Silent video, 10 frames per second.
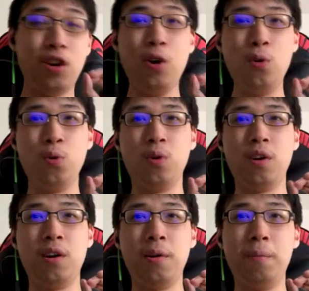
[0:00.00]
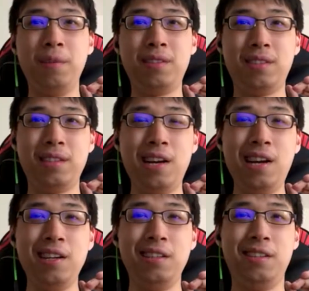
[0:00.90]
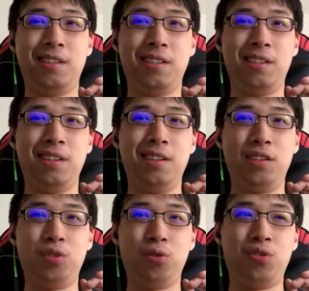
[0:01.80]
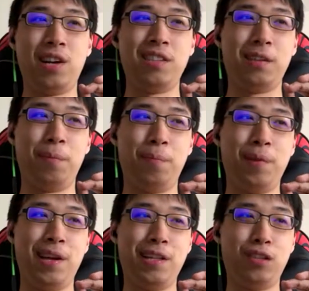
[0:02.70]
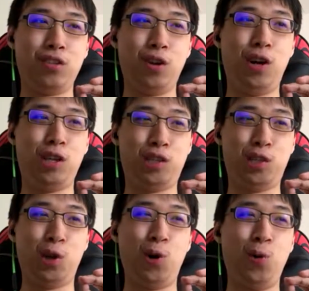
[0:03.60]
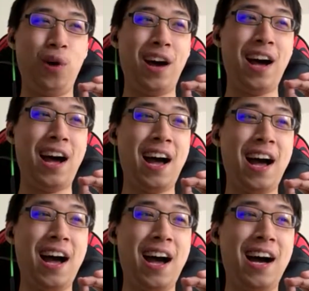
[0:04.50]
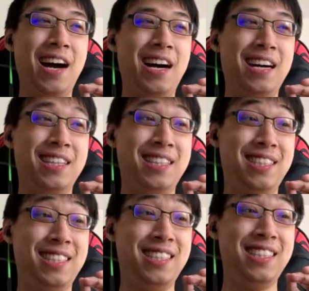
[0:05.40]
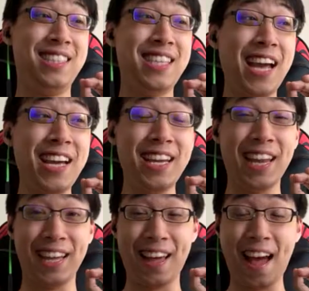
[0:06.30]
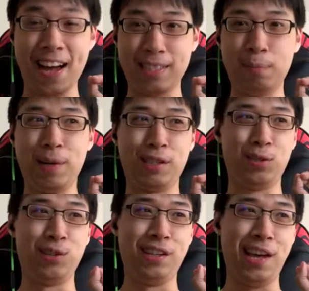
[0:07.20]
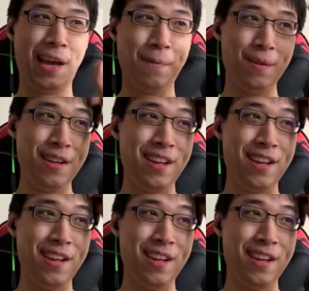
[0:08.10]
So besides the socializing bit, there's also a dating aspect to the game.